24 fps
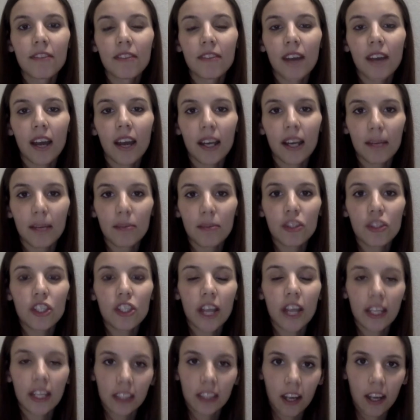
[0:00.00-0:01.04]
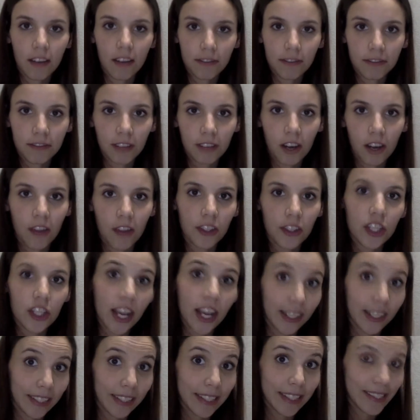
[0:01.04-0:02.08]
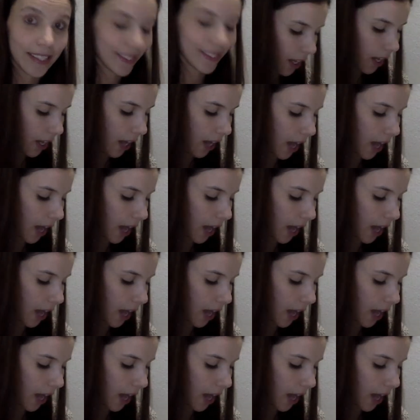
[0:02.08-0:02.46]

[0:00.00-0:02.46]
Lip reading: items checked off on the checklist.